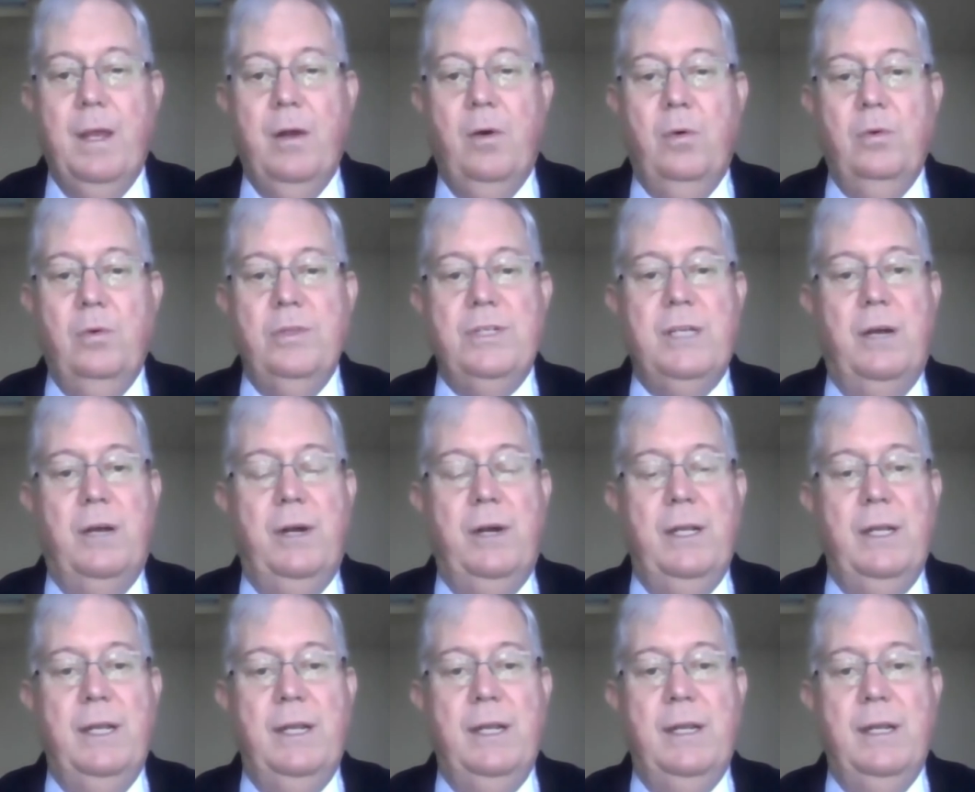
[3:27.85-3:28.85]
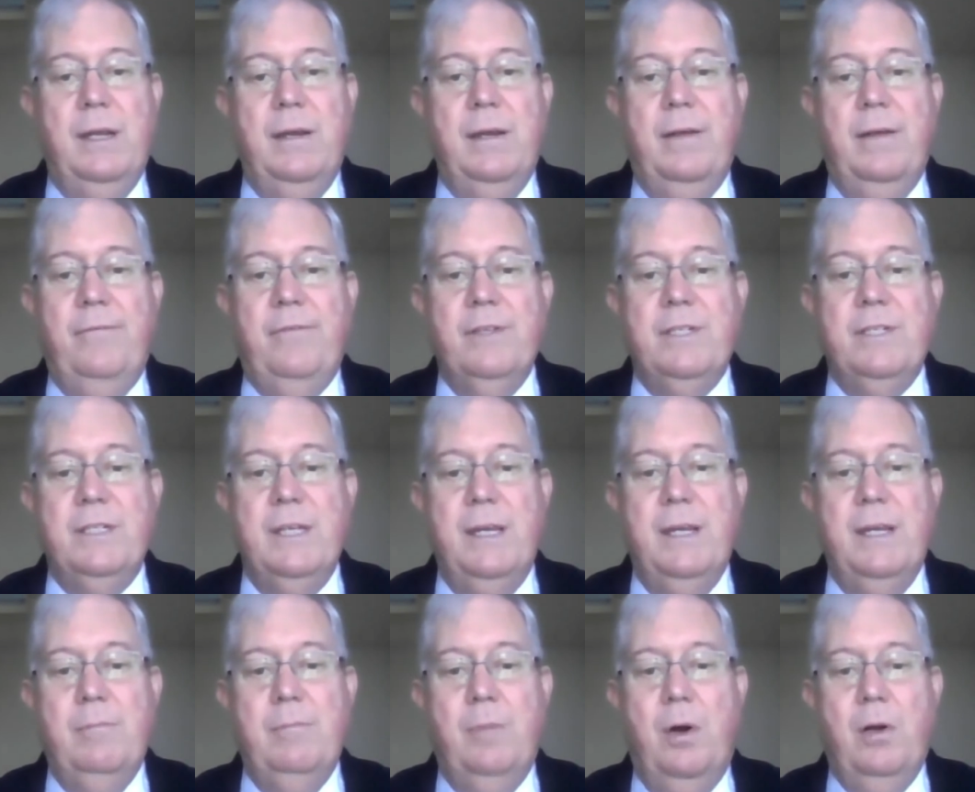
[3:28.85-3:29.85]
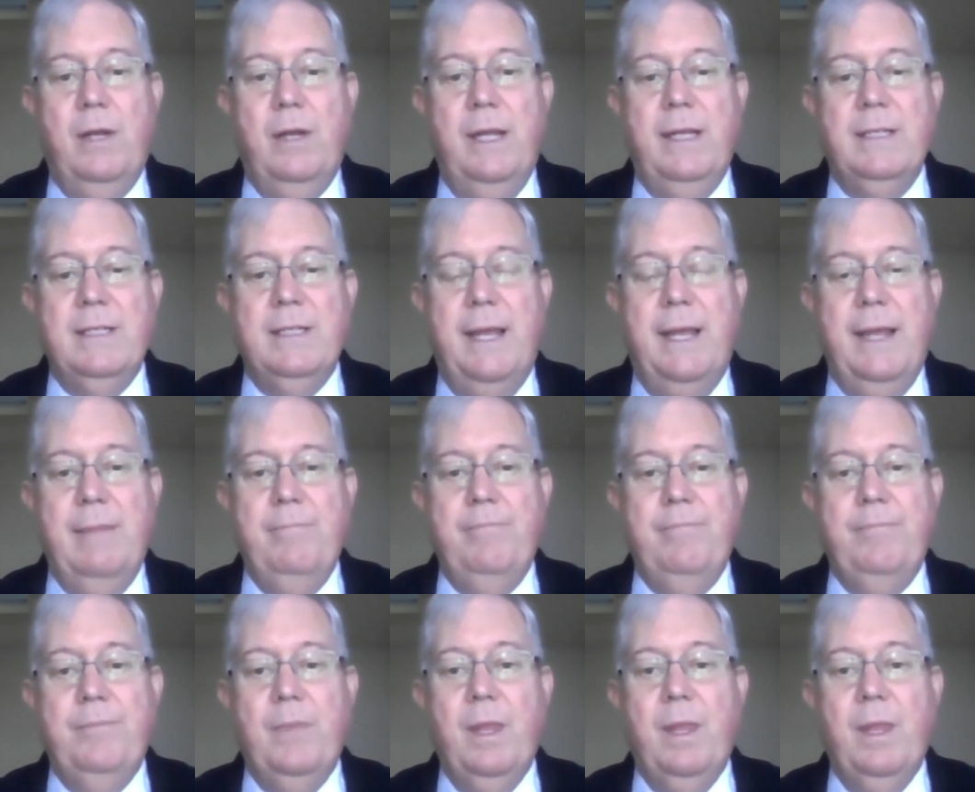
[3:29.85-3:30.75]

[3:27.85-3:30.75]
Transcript: Also, I did a FASEA mock exam.